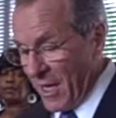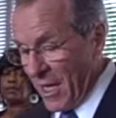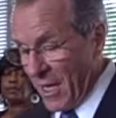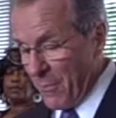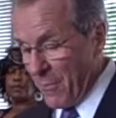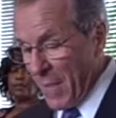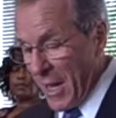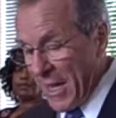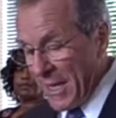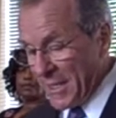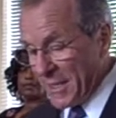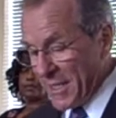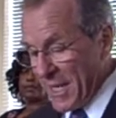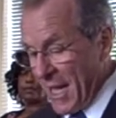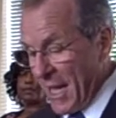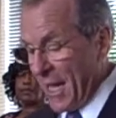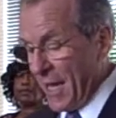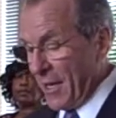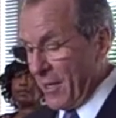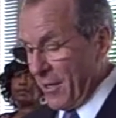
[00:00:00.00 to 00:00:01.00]
and
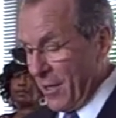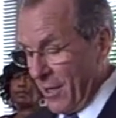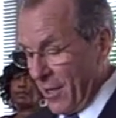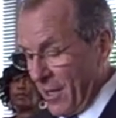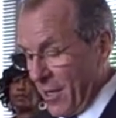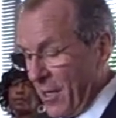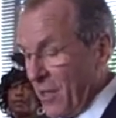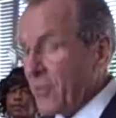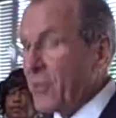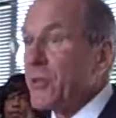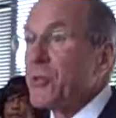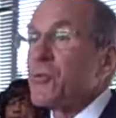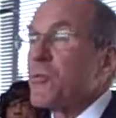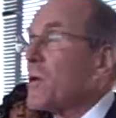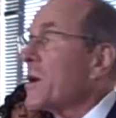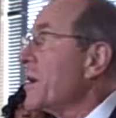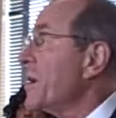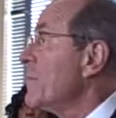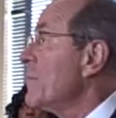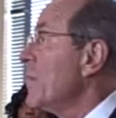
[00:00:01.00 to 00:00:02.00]
maintain the
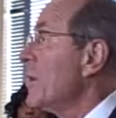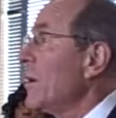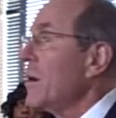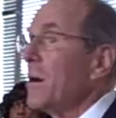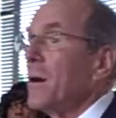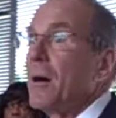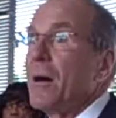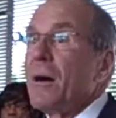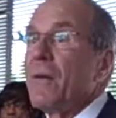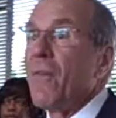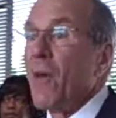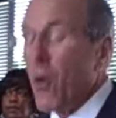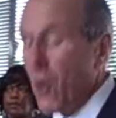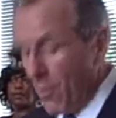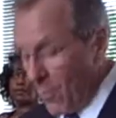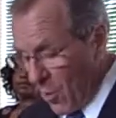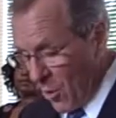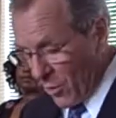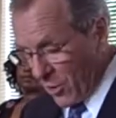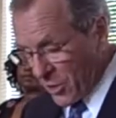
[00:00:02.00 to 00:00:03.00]
dream of
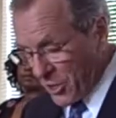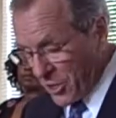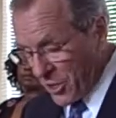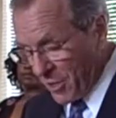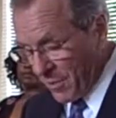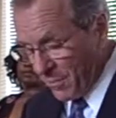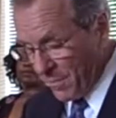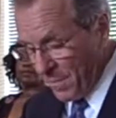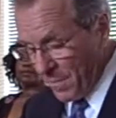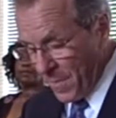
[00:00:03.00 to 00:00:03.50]
home ownership.